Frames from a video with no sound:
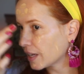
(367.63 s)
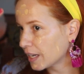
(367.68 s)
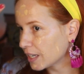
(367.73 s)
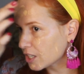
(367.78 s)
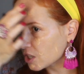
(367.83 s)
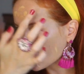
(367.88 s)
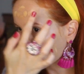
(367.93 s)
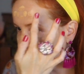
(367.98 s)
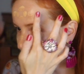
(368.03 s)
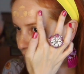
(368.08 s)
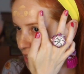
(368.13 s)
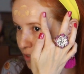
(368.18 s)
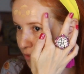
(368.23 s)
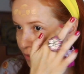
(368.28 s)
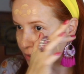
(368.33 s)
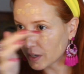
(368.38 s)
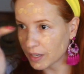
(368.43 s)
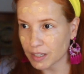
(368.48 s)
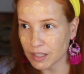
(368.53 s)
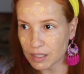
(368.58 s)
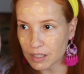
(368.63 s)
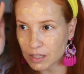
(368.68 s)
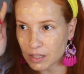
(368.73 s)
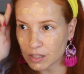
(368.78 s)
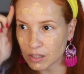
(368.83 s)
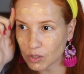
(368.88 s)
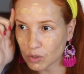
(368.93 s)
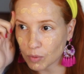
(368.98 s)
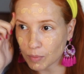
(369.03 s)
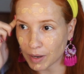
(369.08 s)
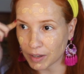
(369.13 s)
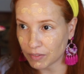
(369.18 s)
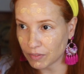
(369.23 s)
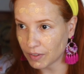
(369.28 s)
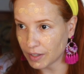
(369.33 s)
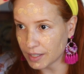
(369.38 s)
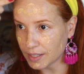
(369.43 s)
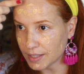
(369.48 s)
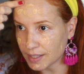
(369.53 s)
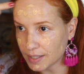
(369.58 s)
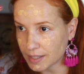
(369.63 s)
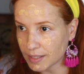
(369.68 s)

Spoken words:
and transfer it to my face.